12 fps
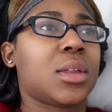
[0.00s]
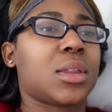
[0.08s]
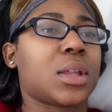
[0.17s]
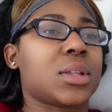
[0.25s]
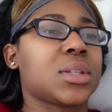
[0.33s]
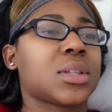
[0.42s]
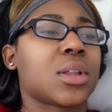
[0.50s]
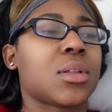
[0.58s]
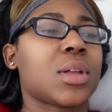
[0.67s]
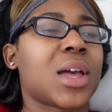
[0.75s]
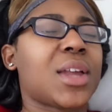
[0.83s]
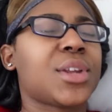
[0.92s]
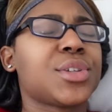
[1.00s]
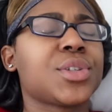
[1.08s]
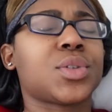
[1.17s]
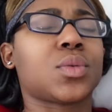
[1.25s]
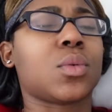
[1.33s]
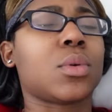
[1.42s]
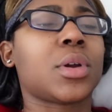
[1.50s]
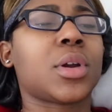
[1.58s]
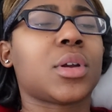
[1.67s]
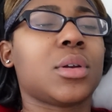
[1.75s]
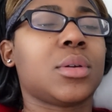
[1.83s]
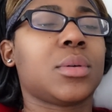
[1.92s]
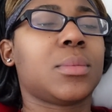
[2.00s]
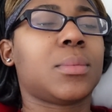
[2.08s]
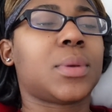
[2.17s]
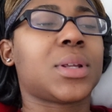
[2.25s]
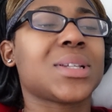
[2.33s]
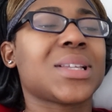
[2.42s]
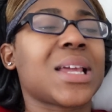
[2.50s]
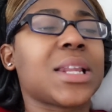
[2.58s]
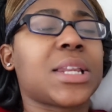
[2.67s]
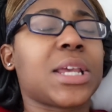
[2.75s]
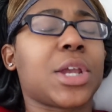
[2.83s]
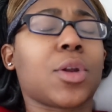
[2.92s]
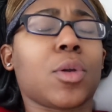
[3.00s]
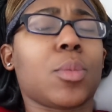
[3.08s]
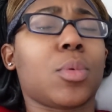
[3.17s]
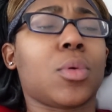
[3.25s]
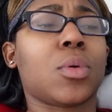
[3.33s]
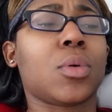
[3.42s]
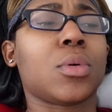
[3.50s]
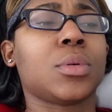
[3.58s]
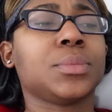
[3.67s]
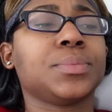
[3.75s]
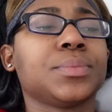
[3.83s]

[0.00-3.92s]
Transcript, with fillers: that's still kind of sore, but it's not terrible.